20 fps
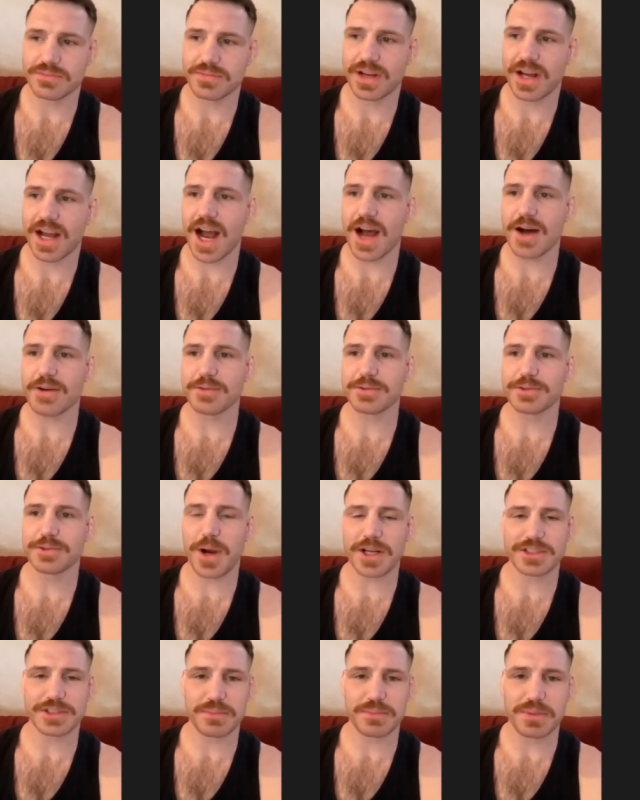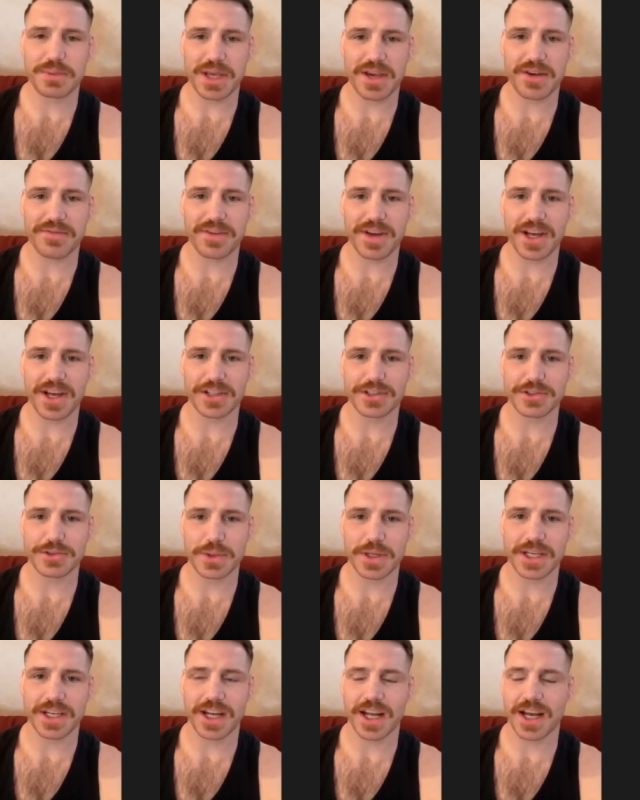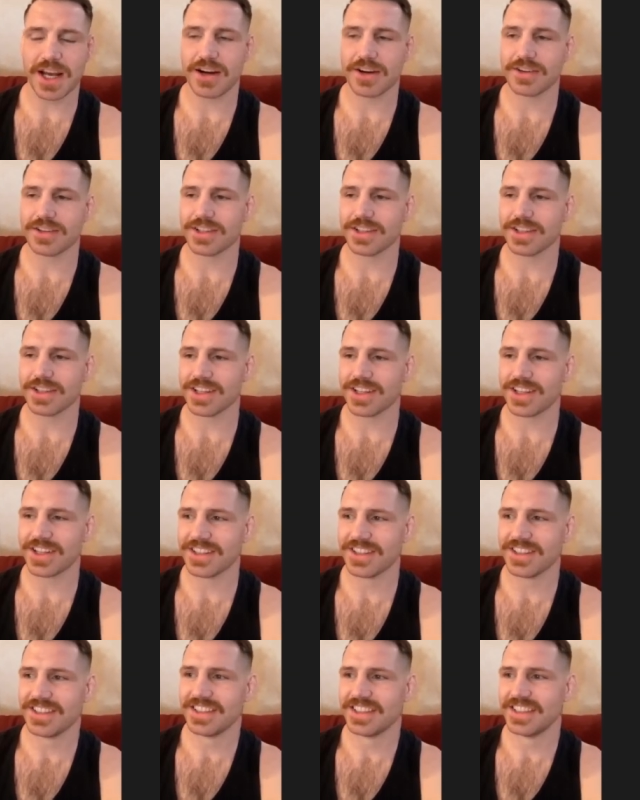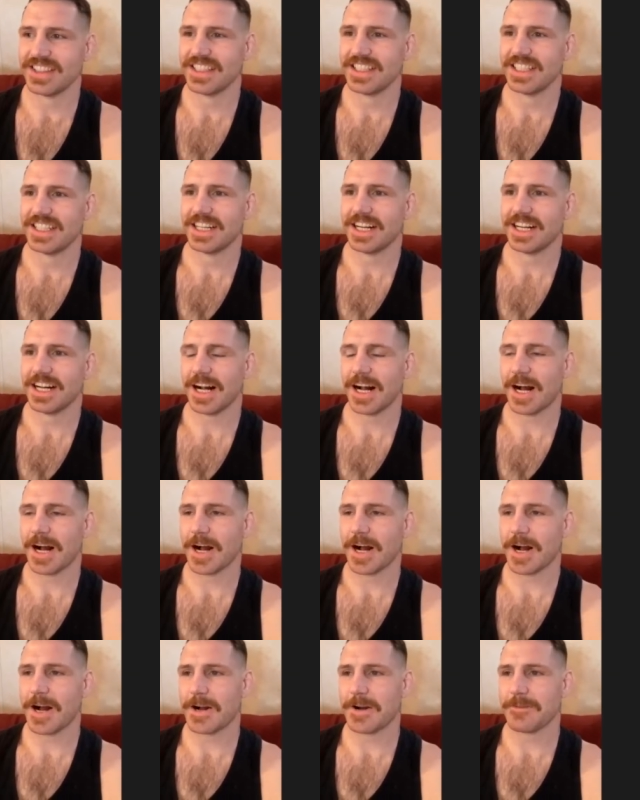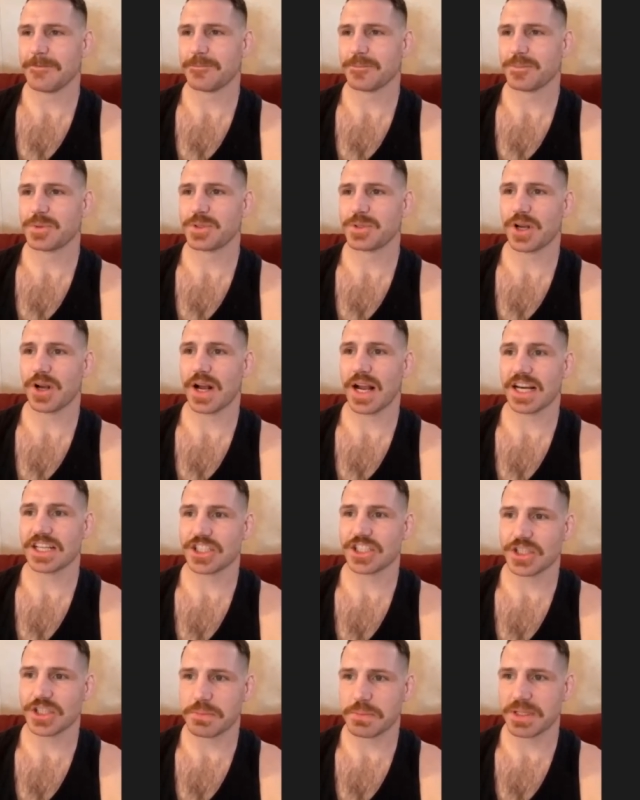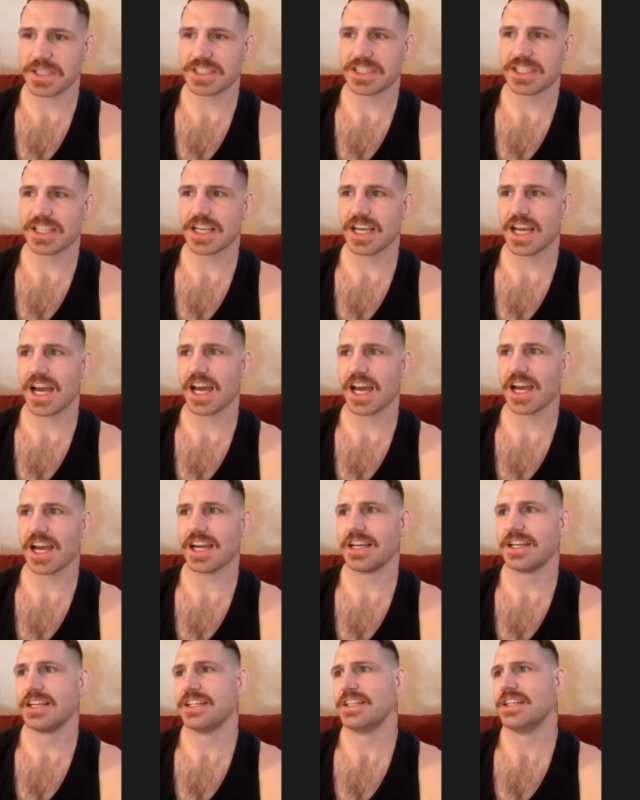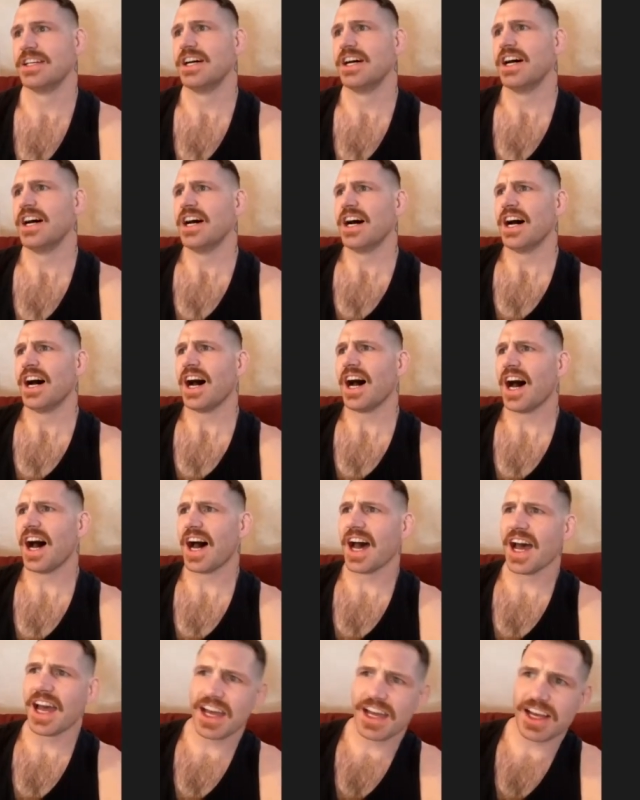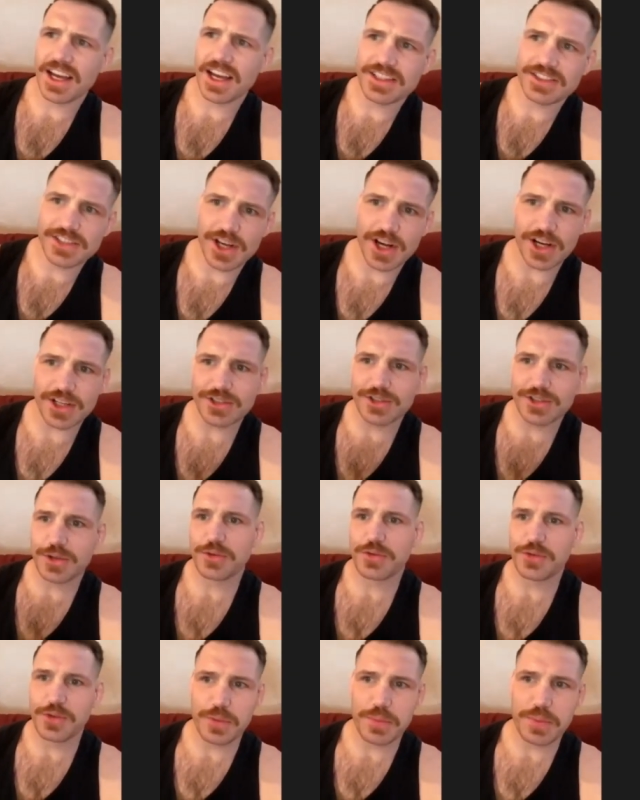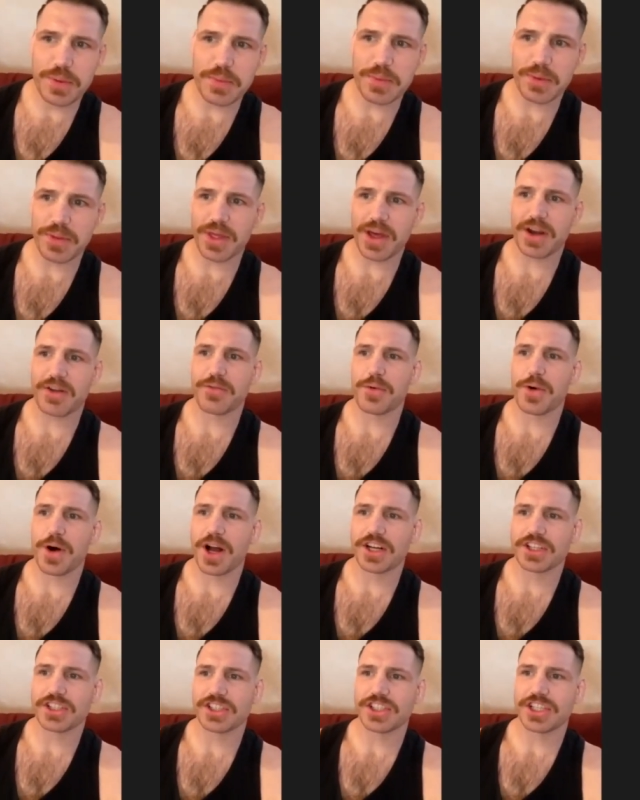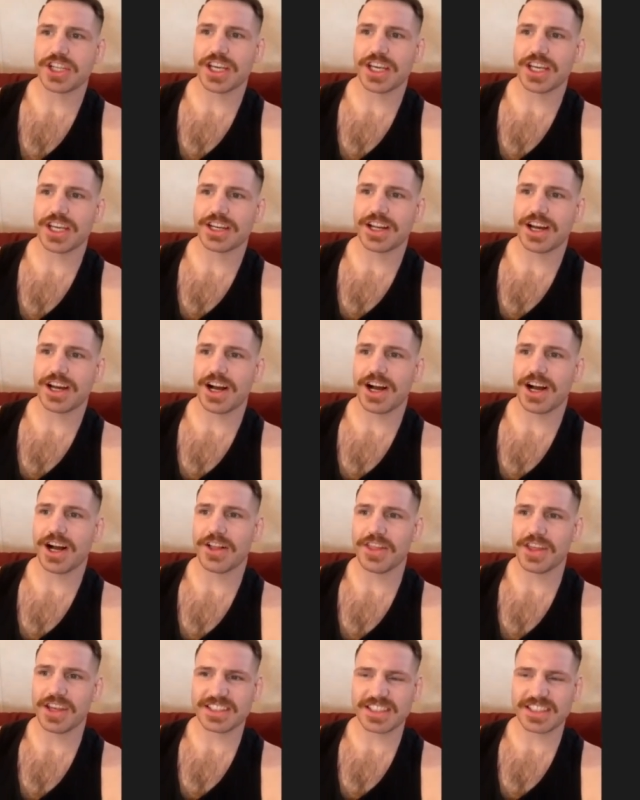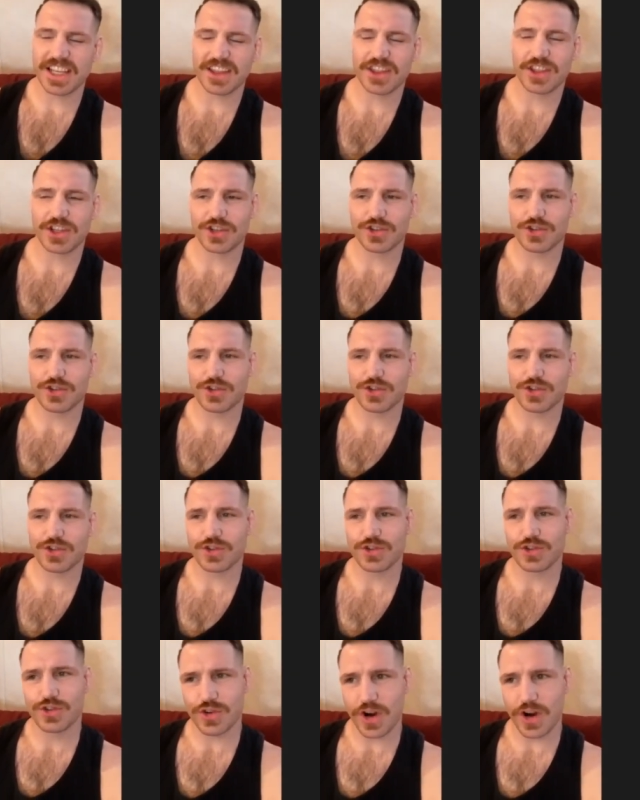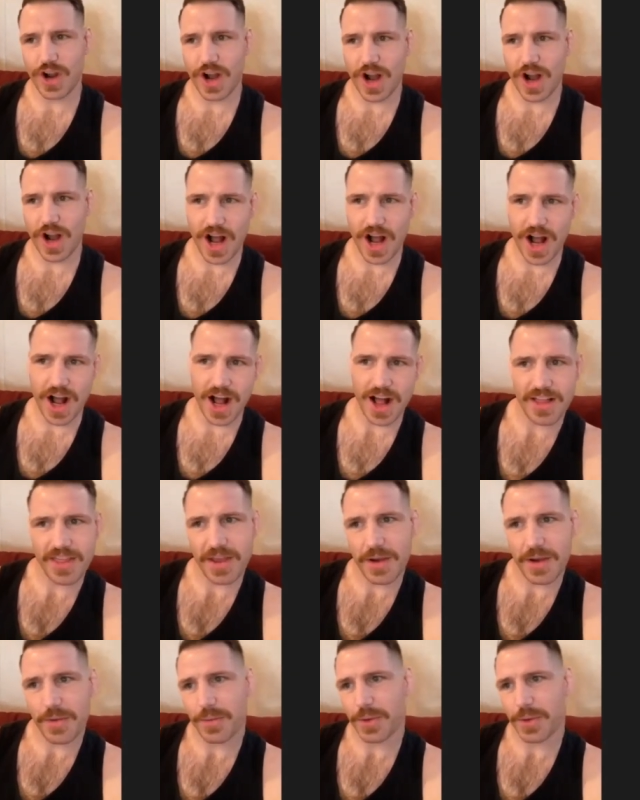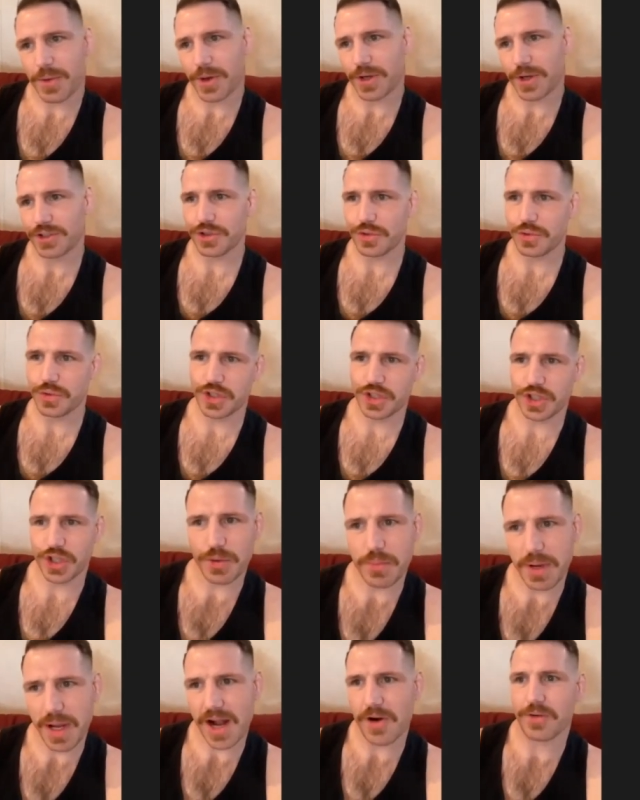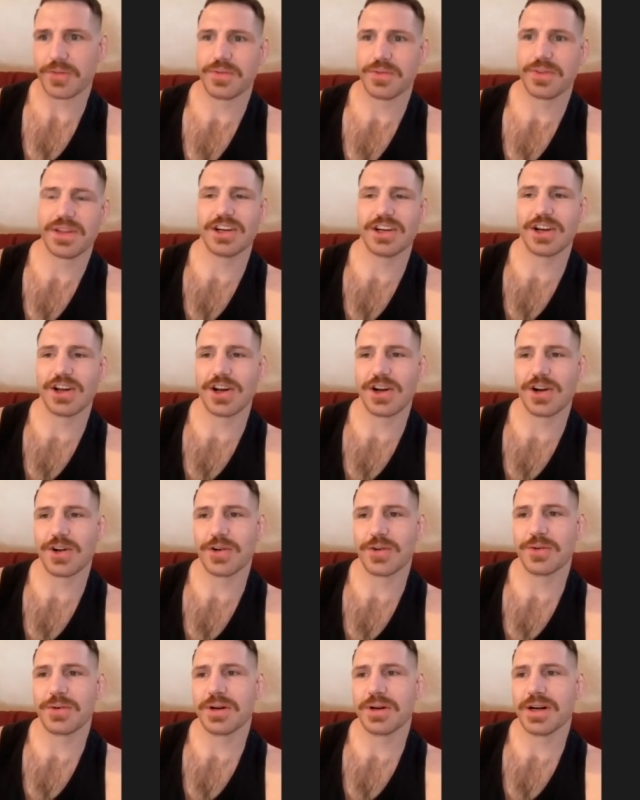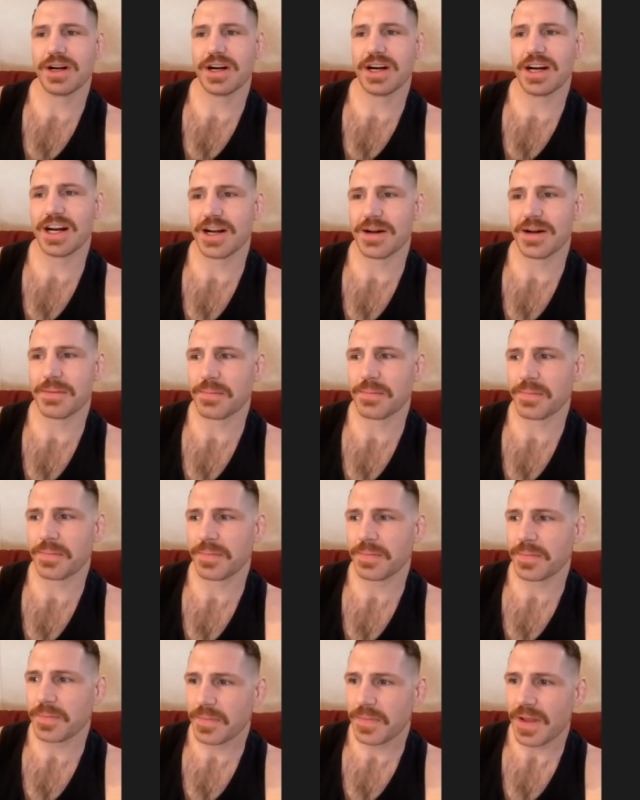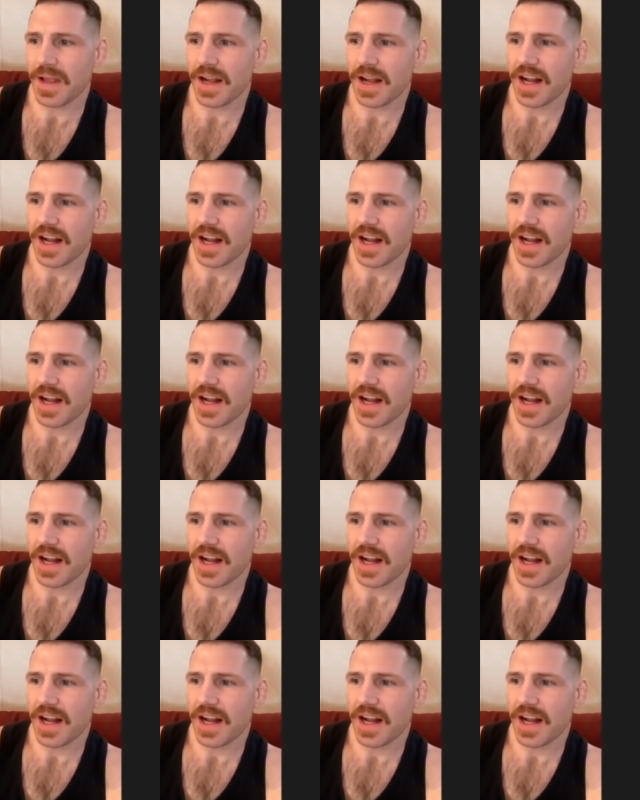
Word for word: I was watching P F L tweeting out, you know. Um, so I actually missed it. I I, I talked to a few people that have watched it. Uh, they said the draw they weren't too sure about. You know, um,